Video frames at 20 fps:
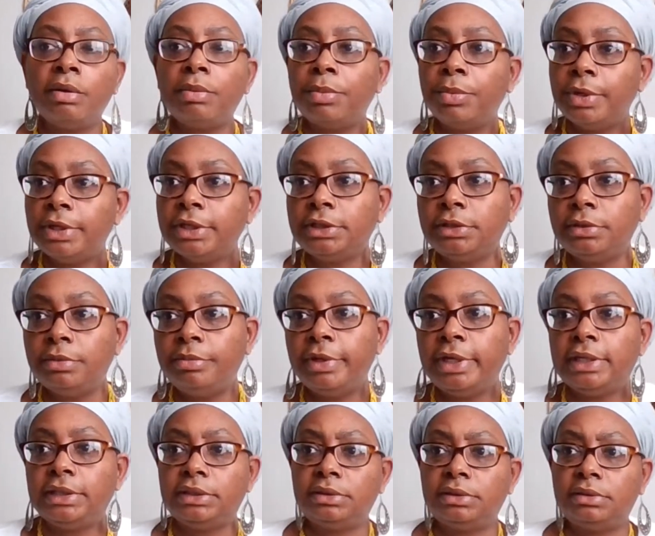What's the
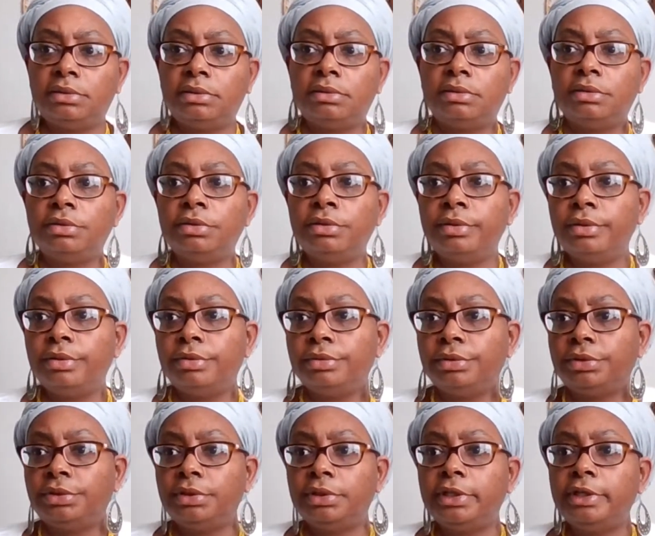best,
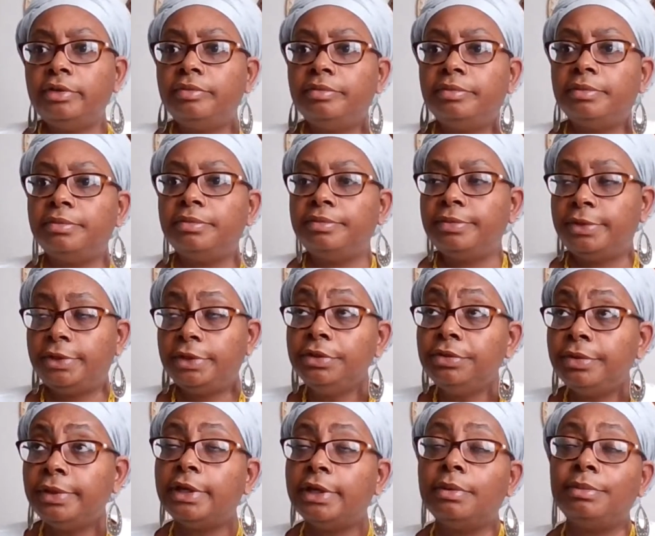to give
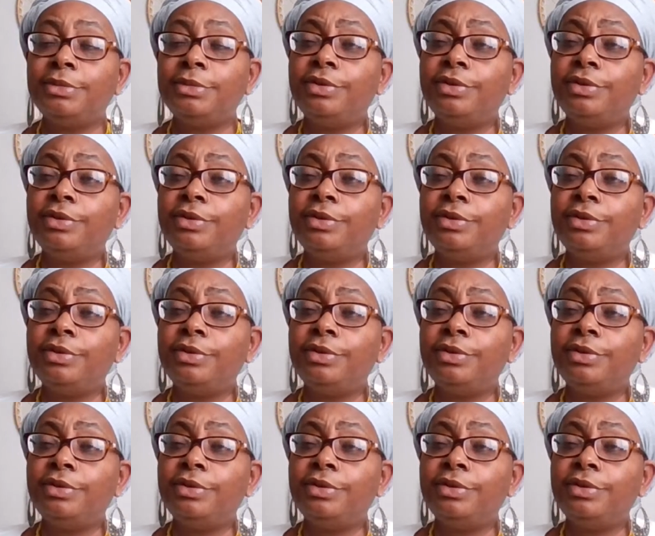to them?